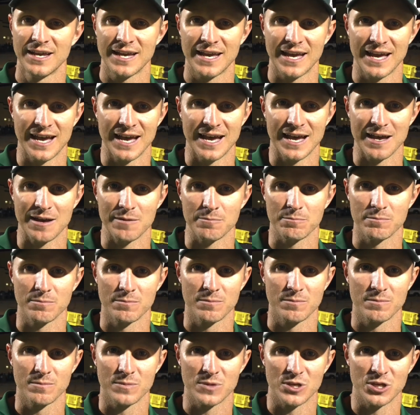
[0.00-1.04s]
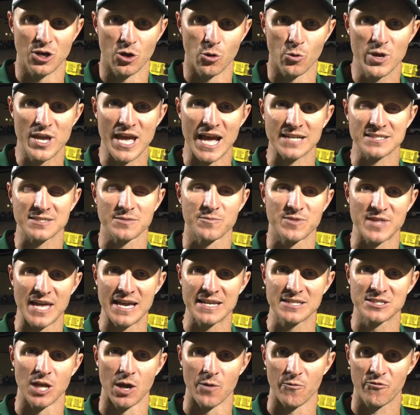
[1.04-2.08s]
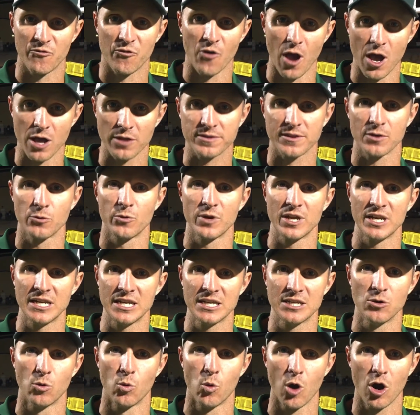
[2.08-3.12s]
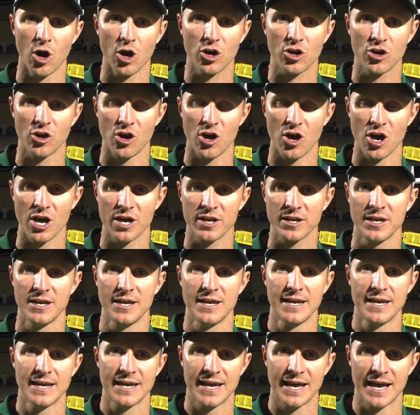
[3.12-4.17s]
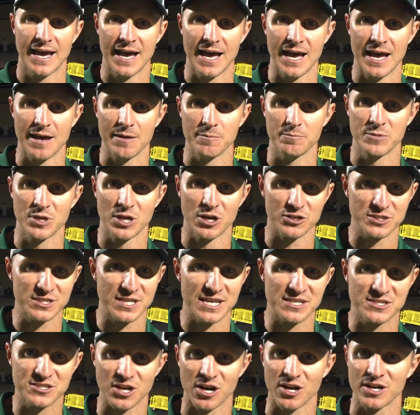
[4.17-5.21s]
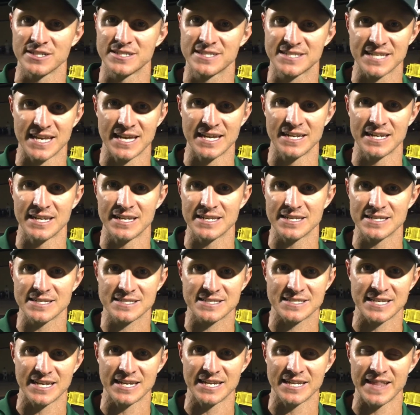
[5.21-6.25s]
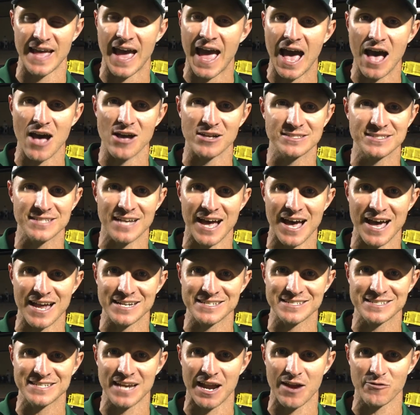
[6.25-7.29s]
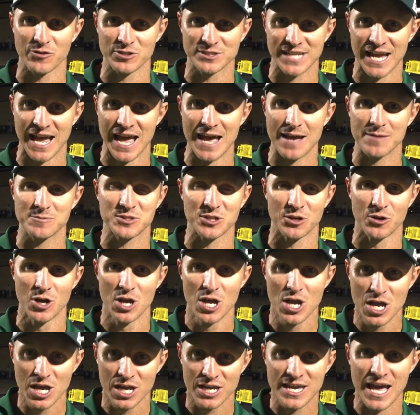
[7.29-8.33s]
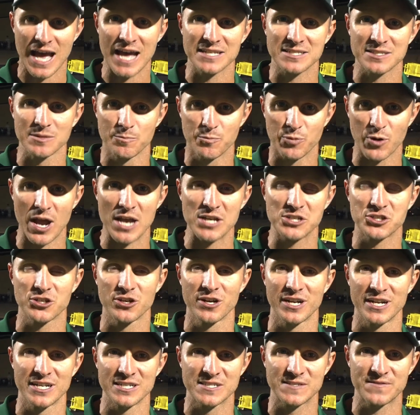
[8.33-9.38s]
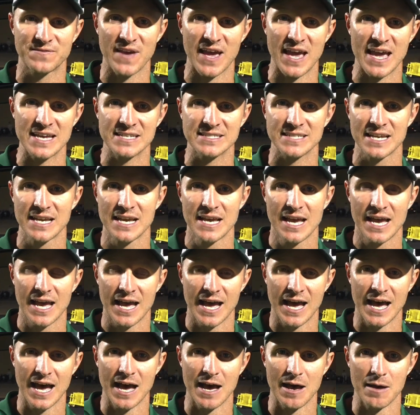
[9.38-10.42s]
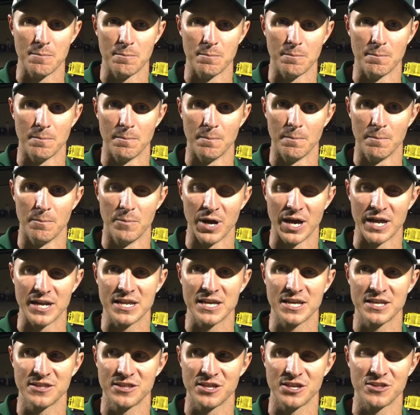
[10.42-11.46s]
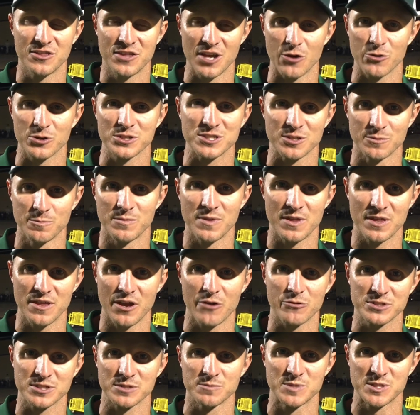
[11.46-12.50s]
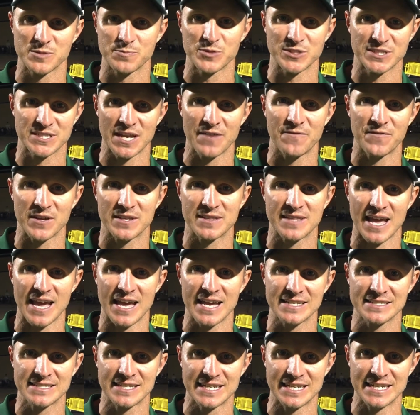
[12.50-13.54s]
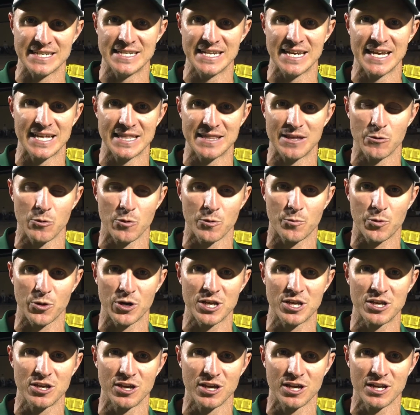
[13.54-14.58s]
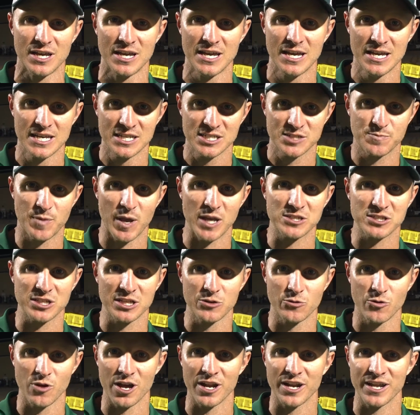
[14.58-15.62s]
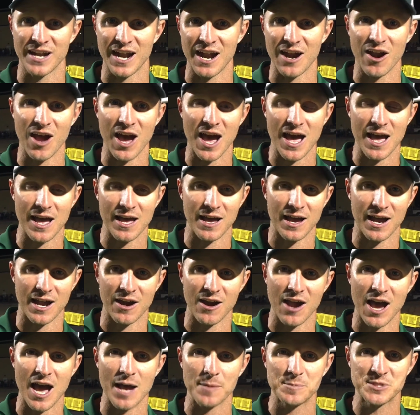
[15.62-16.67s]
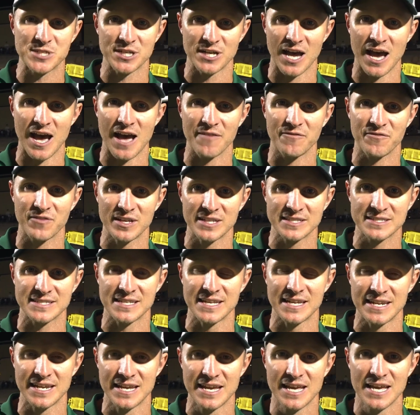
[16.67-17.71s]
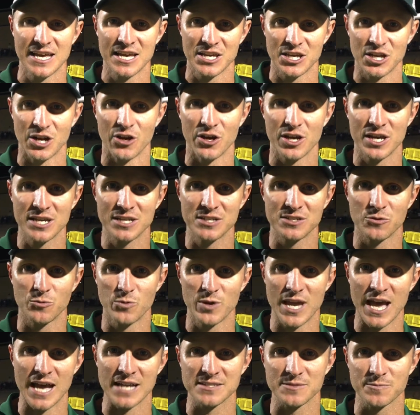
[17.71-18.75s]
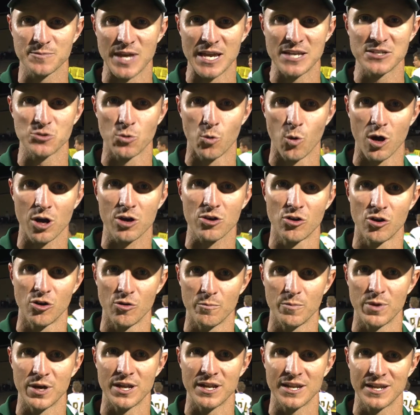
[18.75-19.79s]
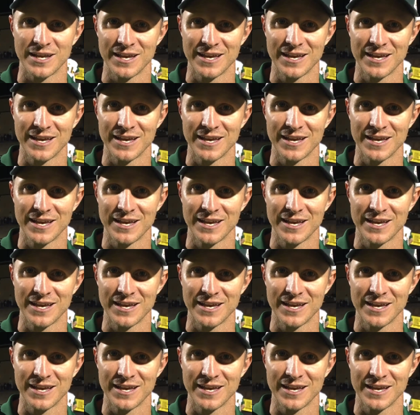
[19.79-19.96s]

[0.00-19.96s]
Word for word: Um, you know, we got some things up front that we need to work on. Um, you know, they started send, sending the house on us several times, so got some pressure in his face. Um, but it, there were some there were some specific things that he did that were pretty good, especially running our our option offense. That you know he we got some things to work on, but